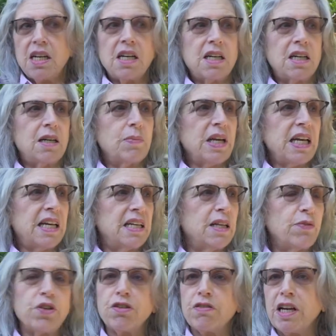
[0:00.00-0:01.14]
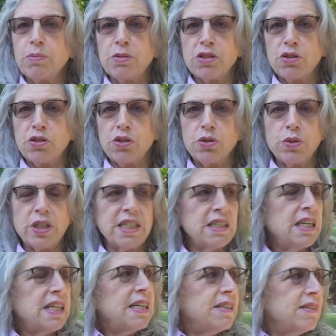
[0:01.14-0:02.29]
And if you're able to do it,
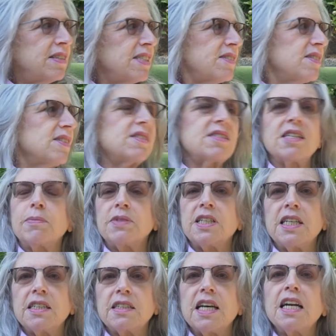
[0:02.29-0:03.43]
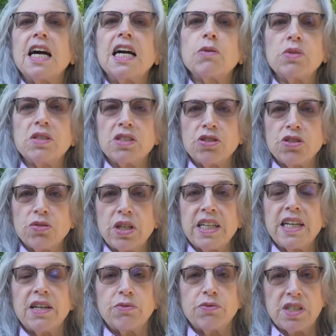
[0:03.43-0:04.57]
this is something that I will enjoy
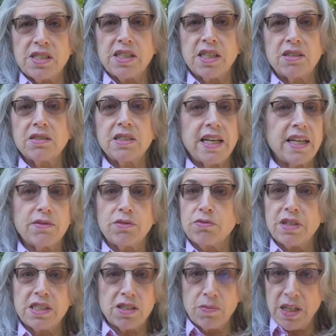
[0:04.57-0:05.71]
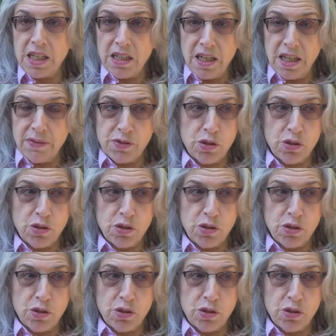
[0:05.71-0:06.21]
every single day of the rest of my life.